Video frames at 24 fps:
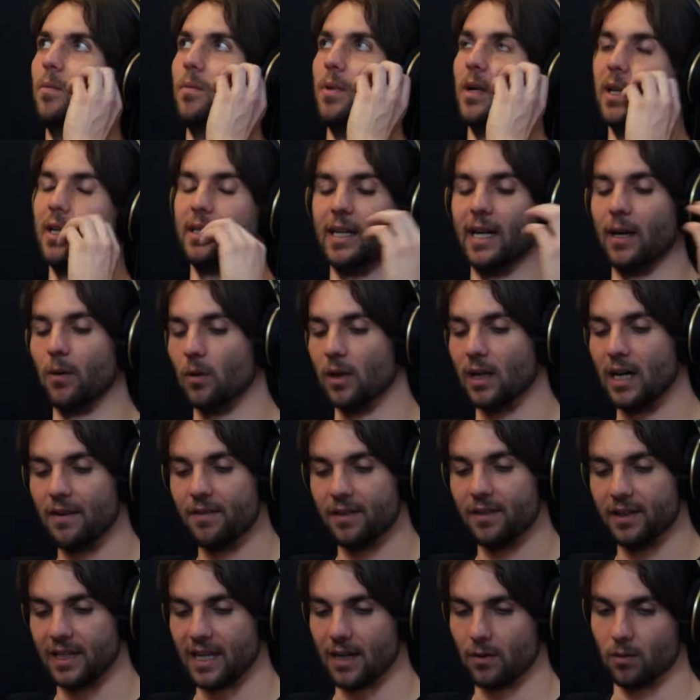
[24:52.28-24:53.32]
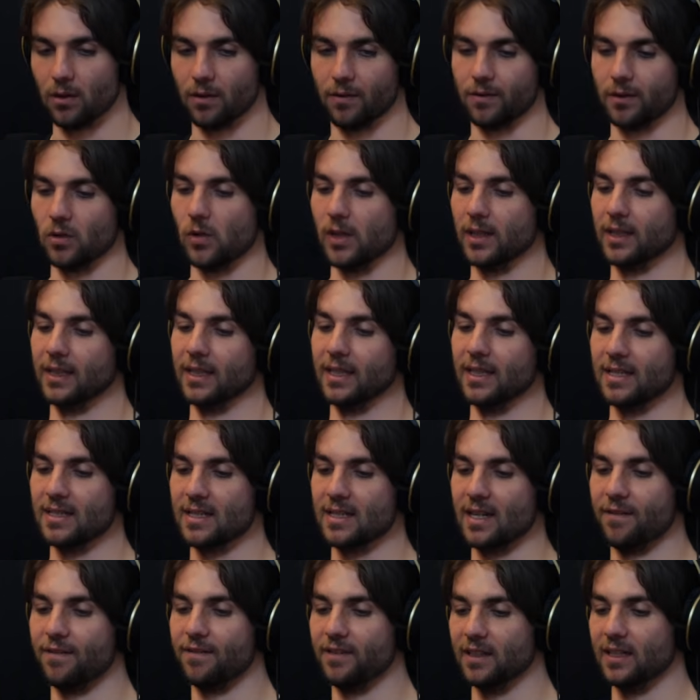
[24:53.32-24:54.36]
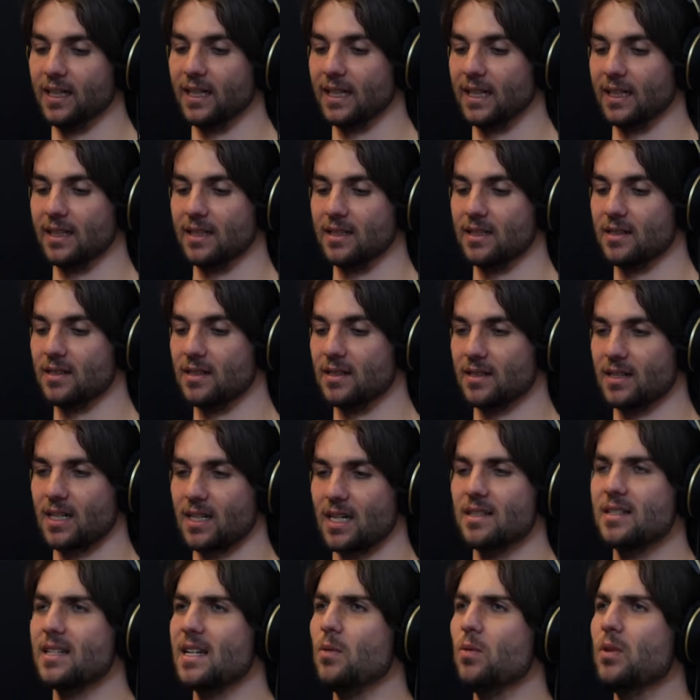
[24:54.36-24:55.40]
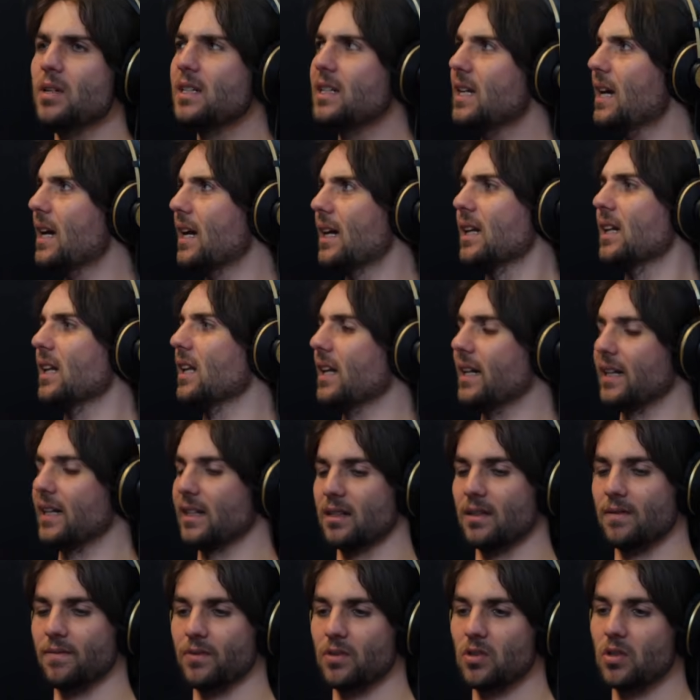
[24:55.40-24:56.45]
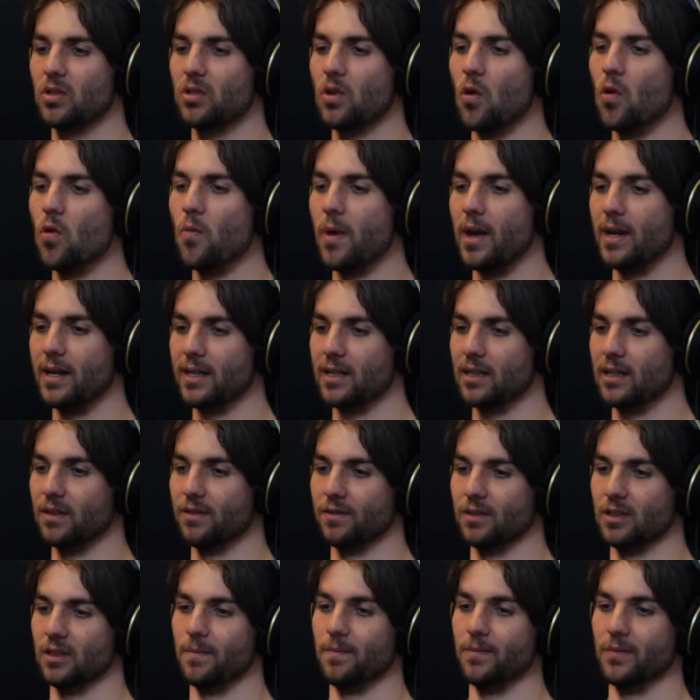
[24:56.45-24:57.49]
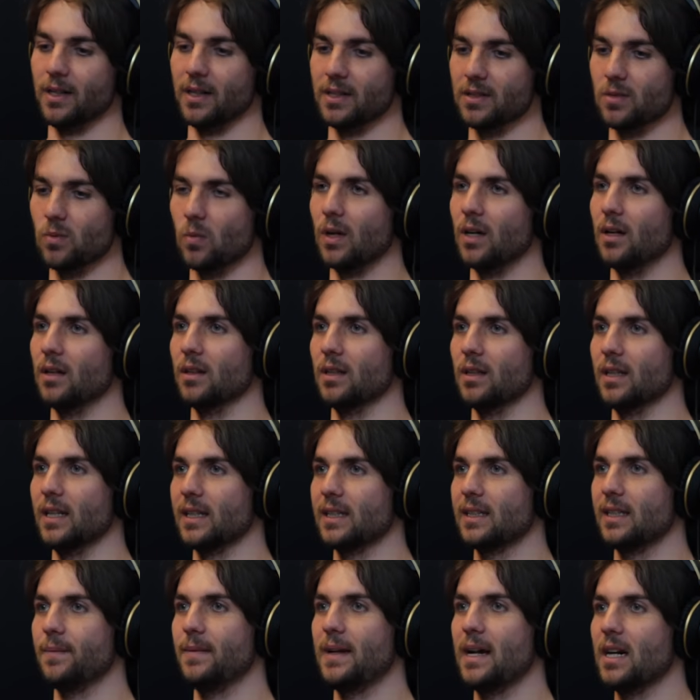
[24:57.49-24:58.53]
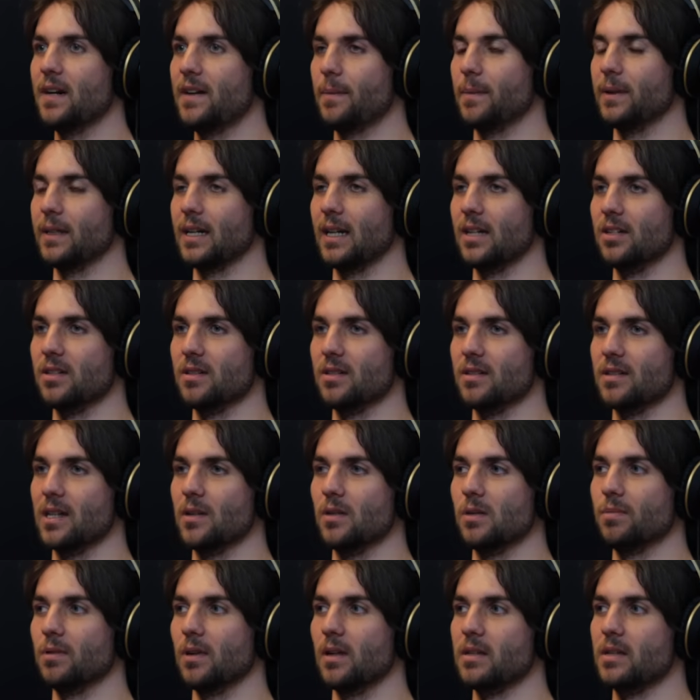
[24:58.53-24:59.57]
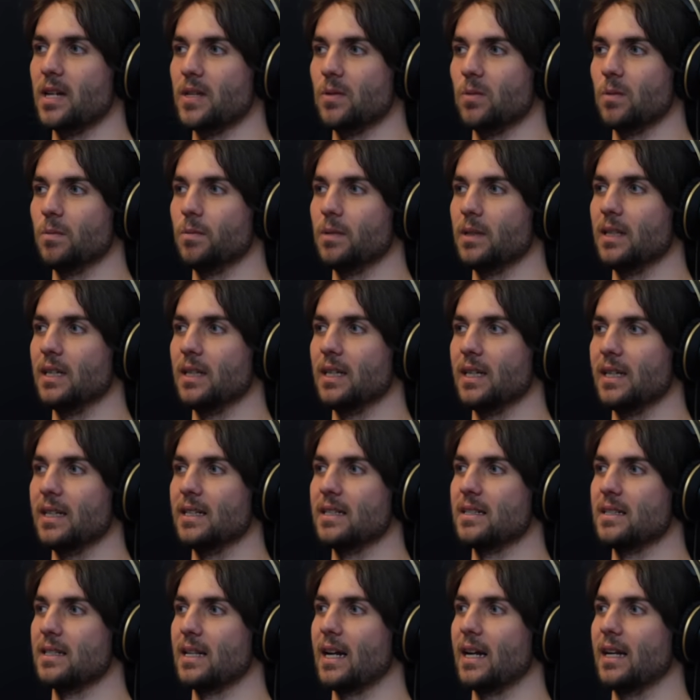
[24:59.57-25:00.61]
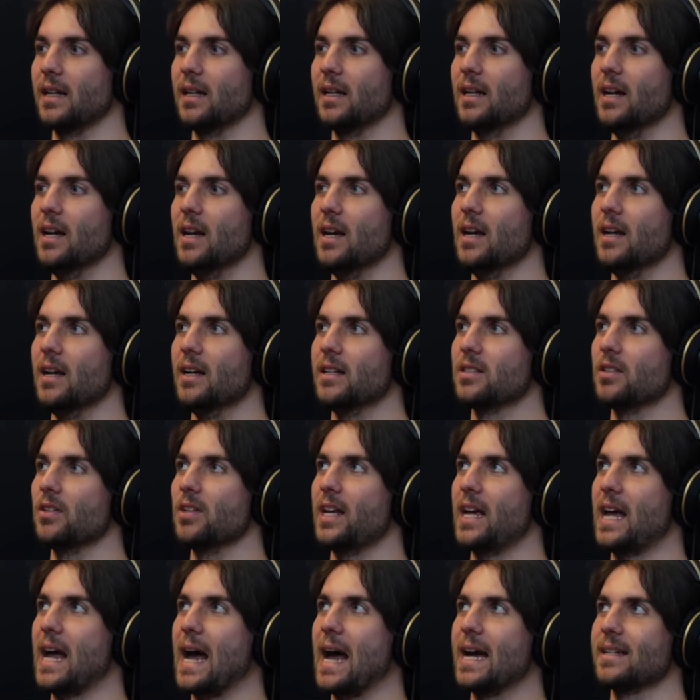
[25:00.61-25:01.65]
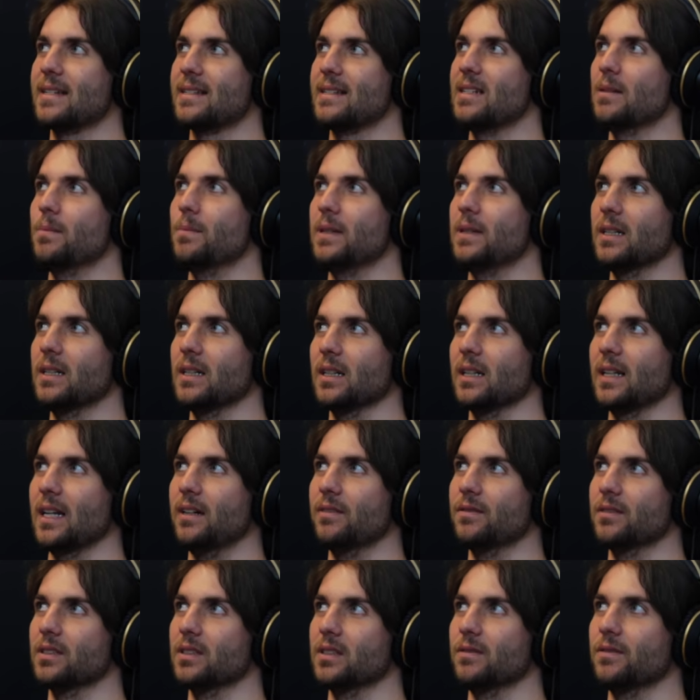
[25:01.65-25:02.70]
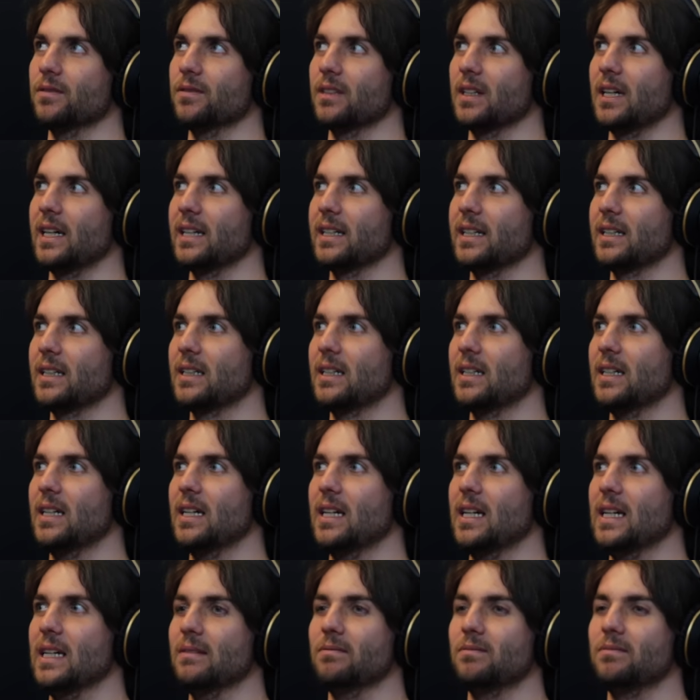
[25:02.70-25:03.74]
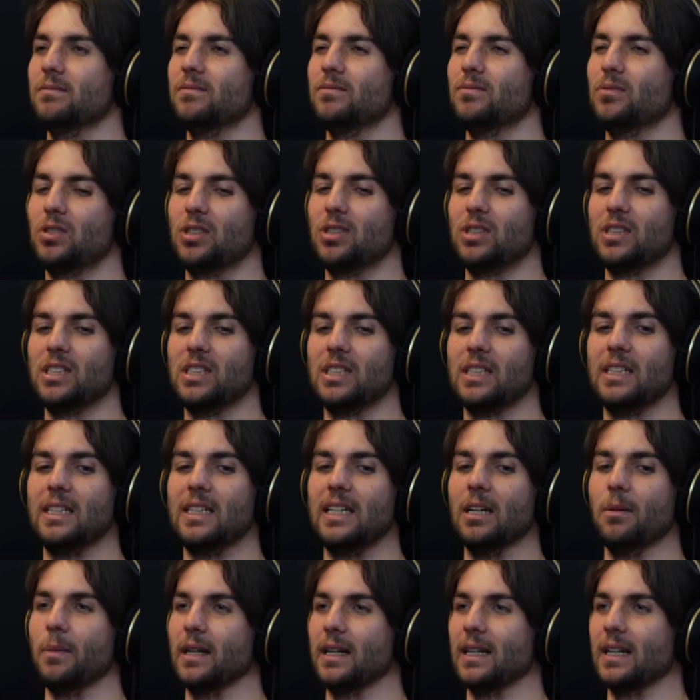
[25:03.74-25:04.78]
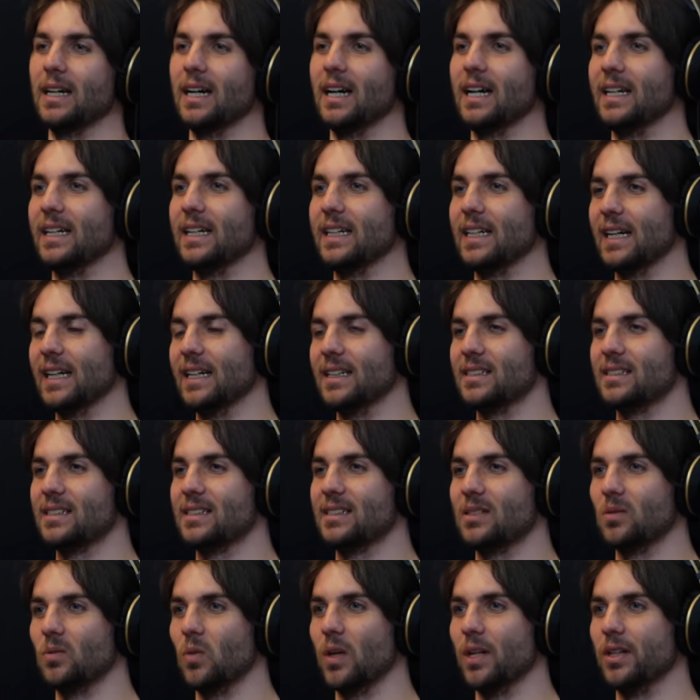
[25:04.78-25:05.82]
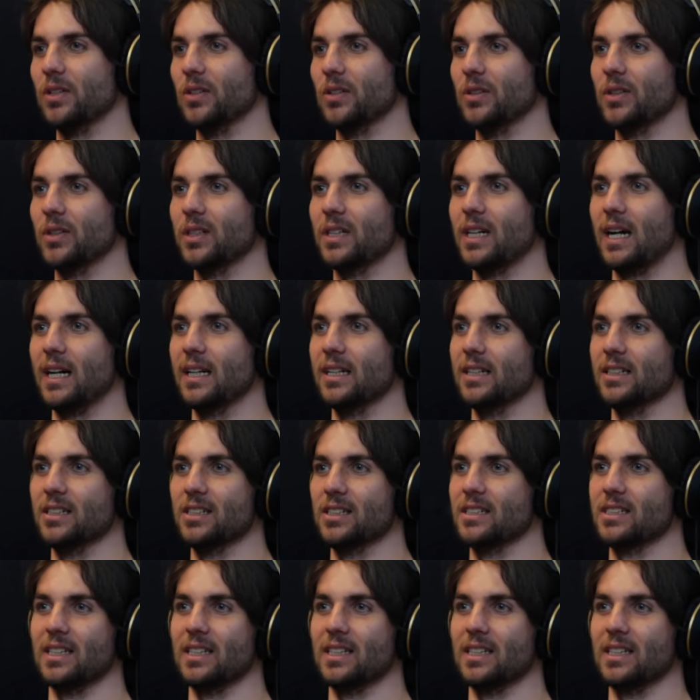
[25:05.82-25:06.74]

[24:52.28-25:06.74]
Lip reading: But yeah, wherever they're reviewing these, I feel like it is just because they would get like so many of them as well. Like the amount of applications they would process would be insane. So there has to a level of like skimming, I guess, where you would kind of just